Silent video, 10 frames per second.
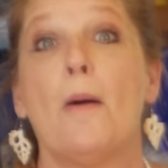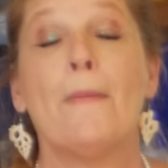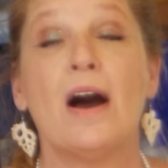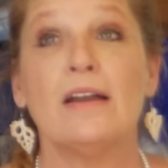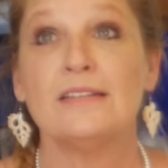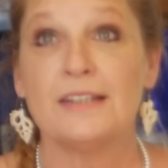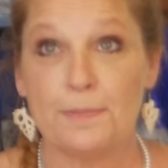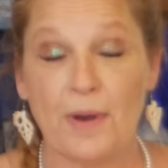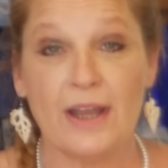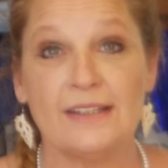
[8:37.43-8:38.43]
My
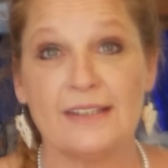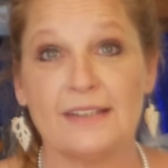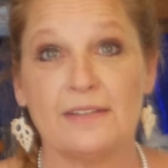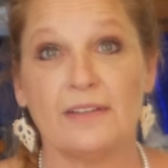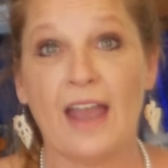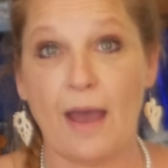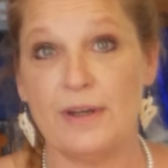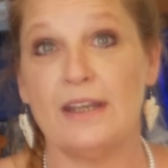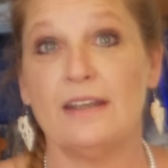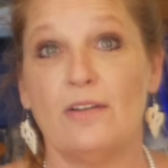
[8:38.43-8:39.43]
spice
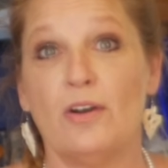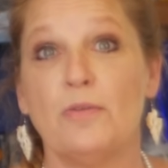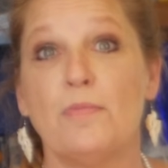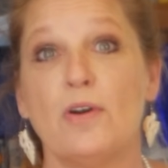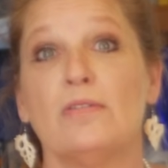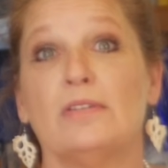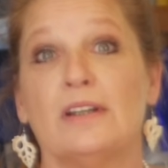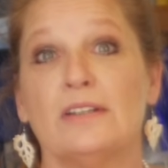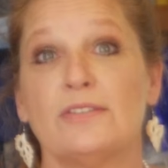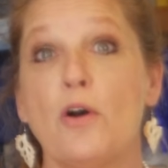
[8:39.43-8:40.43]
cabinet on the boat
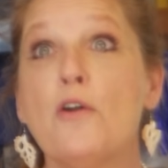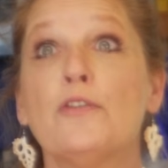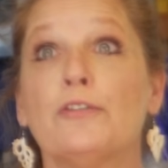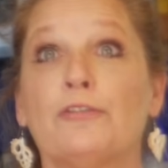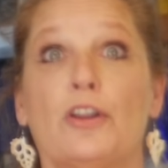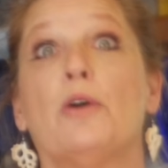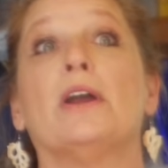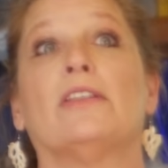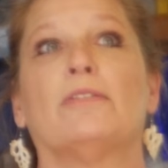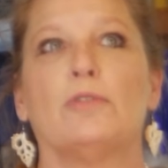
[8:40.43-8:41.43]
is
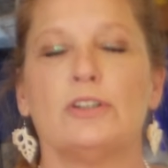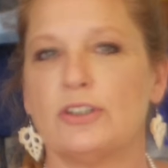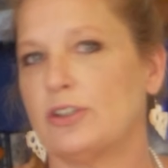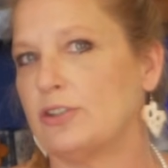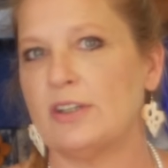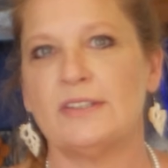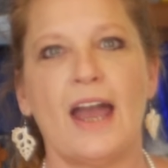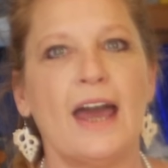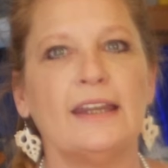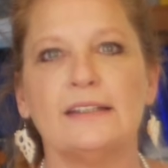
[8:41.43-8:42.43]
overfloweth, which just
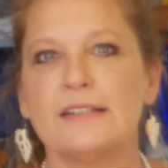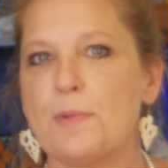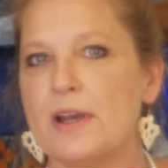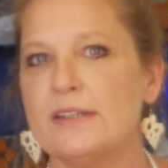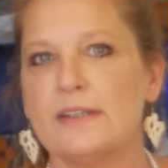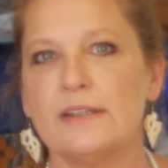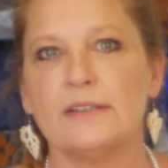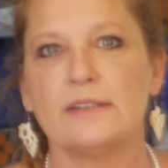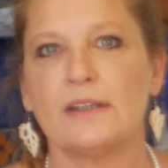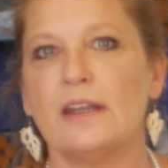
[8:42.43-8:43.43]
adding
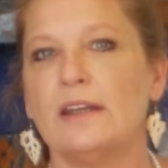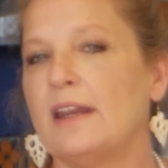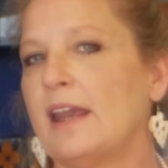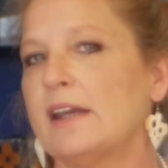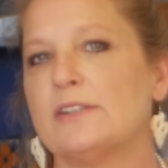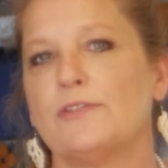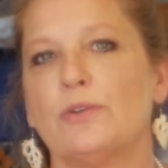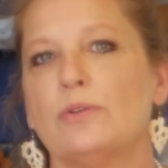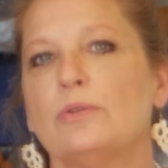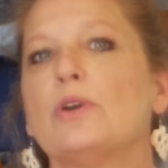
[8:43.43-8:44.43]
spices can enhance
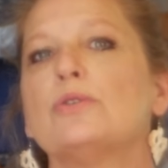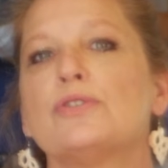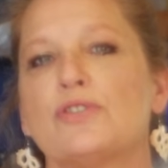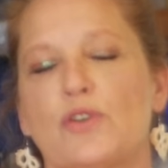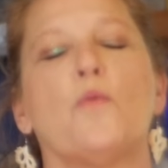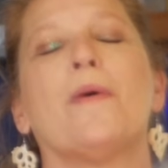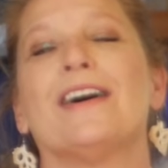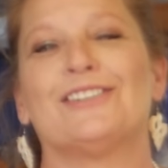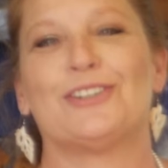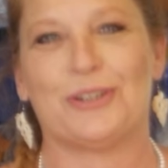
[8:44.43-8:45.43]
food so
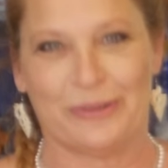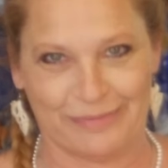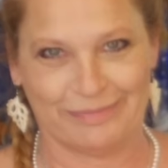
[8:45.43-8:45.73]
much.